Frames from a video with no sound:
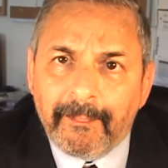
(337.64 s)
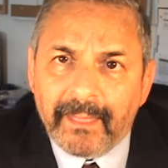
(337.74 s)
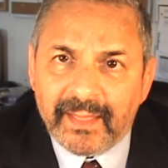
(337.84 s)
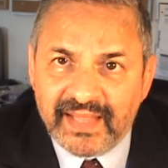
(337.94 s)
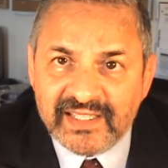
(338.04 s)

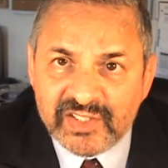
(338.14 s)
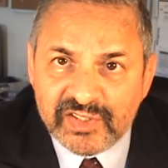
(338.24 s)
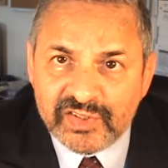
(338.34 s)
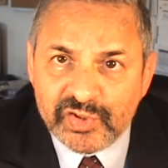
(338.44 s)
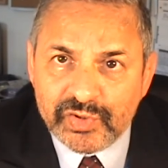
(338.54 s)

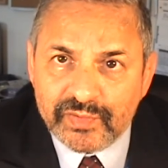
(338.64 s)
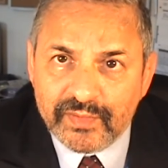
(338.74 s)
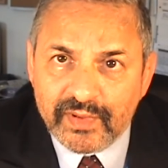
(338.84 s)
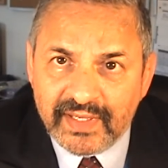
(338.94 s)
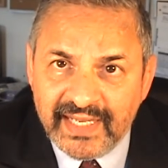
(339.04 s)
there's
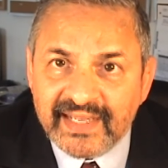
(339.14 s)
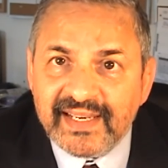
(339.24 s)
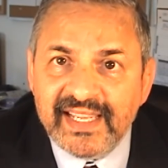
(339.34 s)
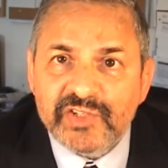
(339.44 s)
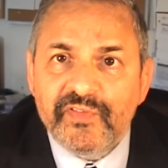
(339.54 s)

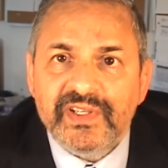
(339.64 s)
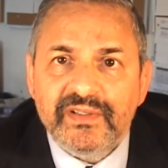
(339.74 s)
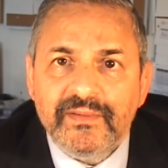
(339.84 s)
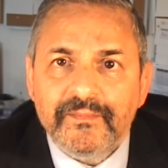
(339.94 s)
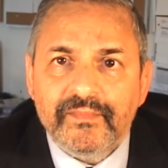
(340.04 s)
decreased
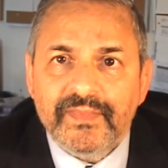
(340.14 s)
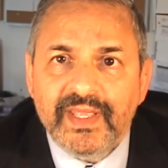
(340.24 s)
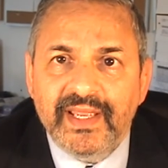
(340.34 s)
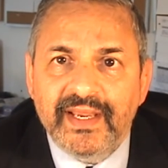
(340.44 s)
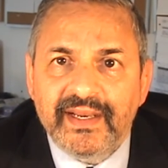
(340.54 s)
vision,
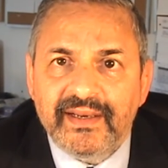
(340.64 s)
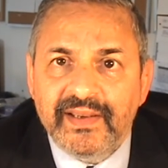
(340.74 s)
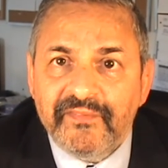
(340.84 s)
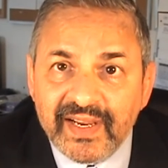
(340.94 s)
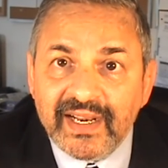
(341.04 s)

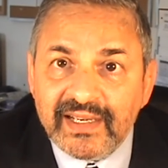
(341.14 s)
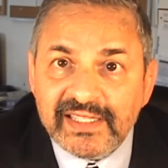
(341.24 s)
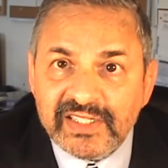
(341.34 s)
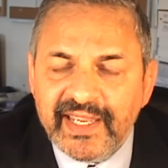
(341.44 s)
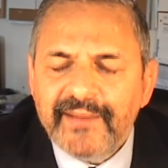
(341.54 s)
difficulty
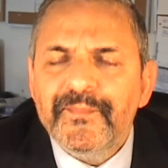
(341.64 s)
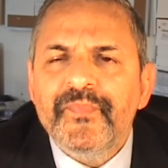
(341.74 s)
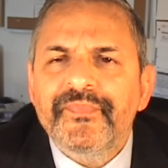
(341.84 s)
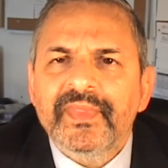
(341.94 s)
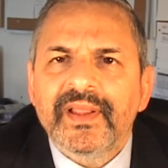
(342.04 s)
seeing,
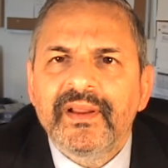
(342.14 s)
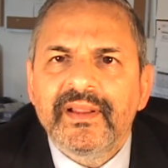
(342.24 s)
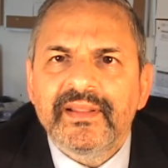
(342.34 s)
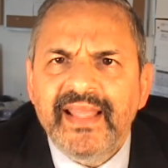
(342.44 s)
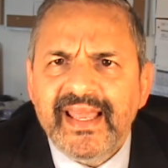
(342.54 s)

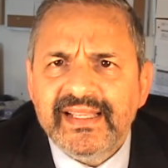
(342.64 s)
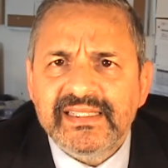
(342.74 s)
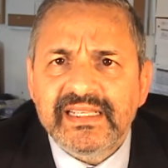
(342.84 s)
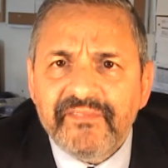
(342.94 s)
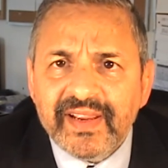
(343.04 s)
there
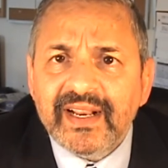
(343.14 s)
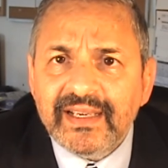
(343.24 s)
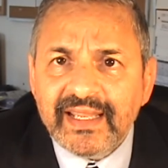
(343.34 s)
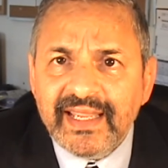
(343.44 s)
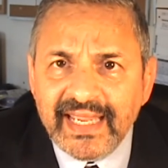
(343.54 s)
is
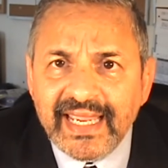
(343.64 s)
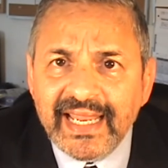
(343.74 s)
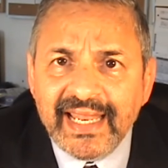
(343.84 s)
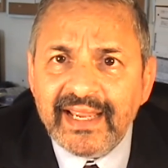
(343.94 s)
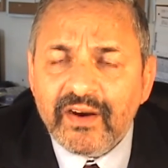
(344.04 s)
difficulty
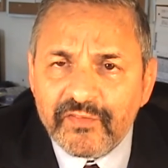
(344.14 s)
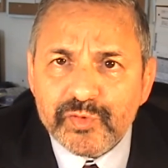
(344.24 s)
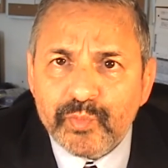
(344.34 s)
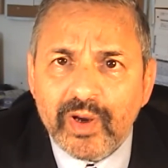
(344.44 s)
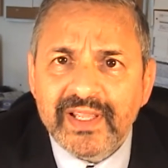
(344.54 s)
healing of
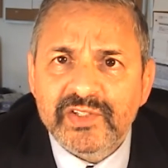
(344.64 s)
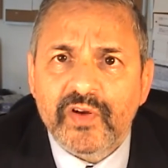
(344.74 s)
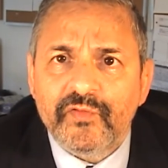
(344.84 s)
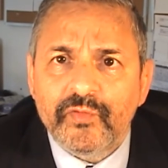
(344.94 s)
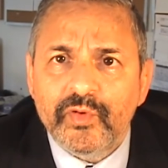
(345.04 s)
smallest
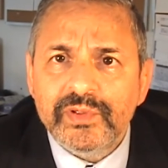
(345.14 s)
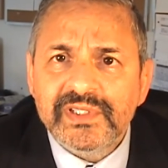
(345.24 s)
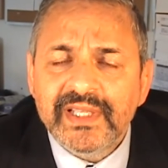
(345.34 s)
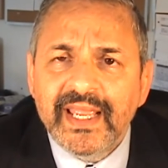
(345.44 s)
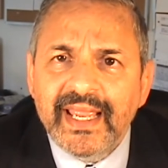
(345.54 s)
of
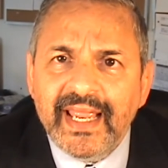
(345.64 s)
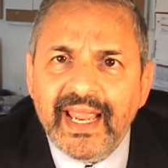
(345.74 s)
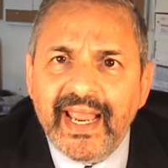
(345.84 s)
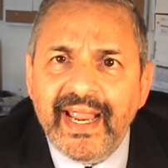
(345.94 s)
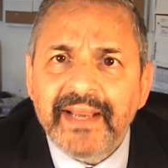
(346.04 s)
wounds,
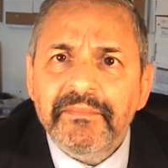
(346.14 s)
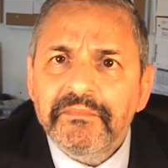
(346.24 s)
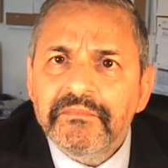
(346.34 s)
and